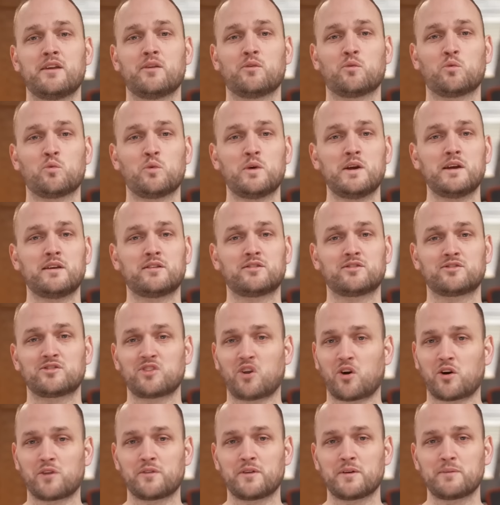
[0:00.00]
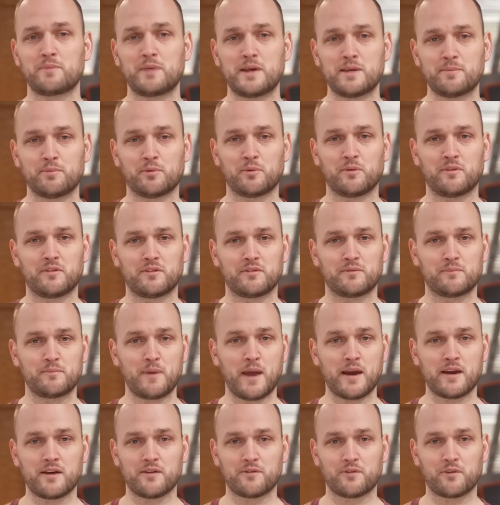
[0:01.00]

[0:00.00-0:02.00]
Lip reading: and weak, starving people begging